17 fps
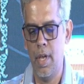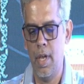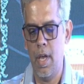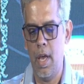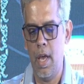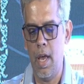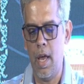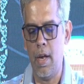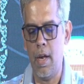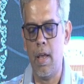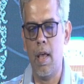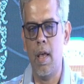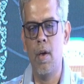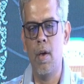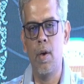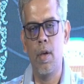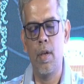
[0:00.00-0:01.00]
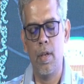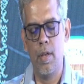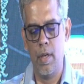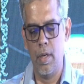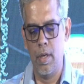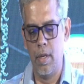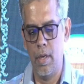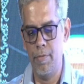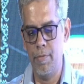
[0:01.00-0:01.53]
And
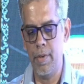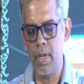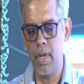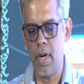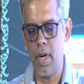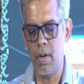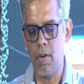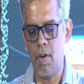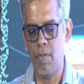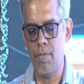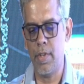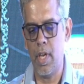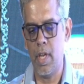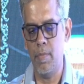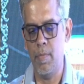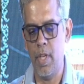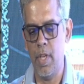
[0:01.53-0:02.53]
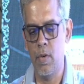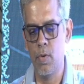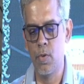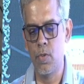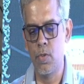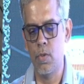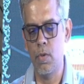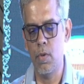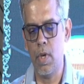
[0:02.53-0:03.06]
different cutoffs can be
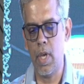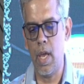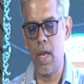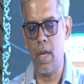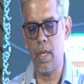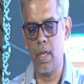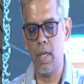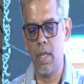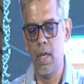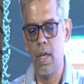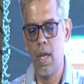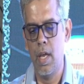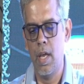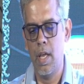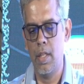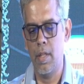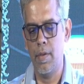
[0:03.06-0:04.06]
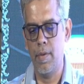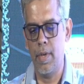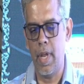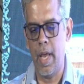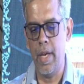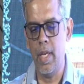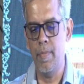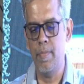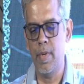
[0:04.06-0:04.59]
used to look at the
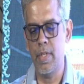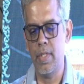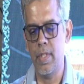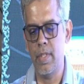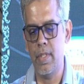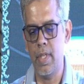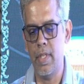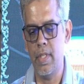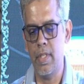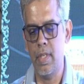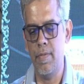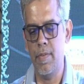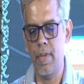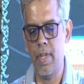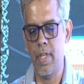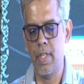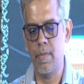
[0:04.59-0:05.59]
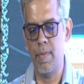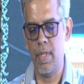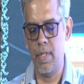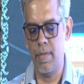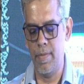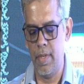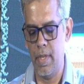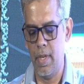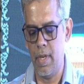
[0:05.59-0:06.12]
90% sensitivity and
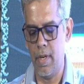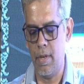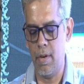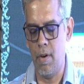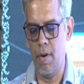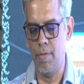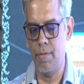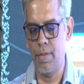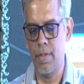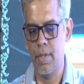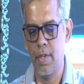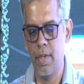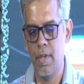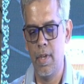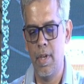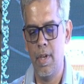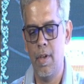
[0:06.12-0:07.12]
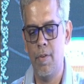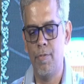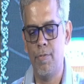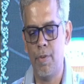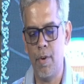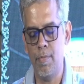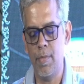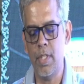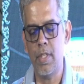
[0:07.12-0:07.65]
specificity cutoffs
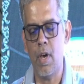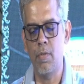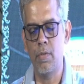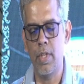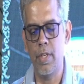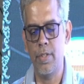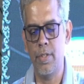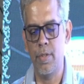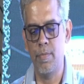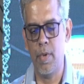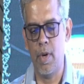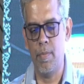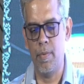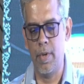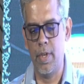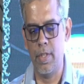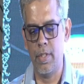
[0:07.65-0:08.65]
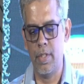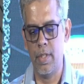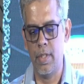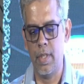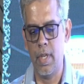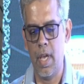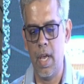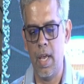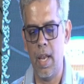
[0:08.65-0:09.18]
from the South Asian population,
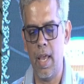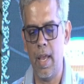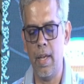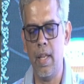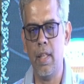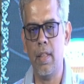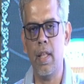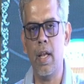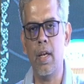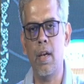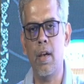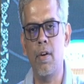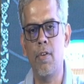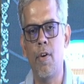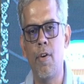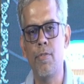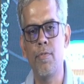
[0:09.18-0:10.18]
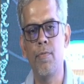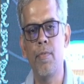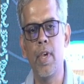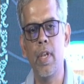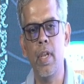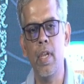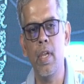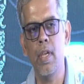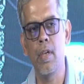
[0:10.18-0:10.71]
highlighting that cutoffs
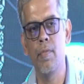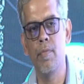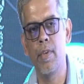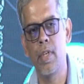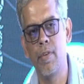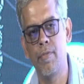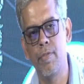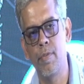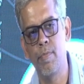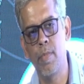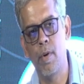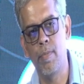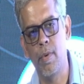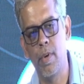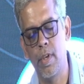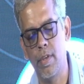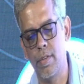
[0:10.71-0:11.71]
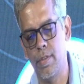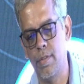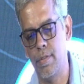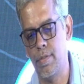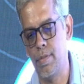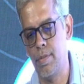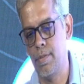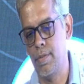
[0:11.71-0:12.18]
vary with different populations.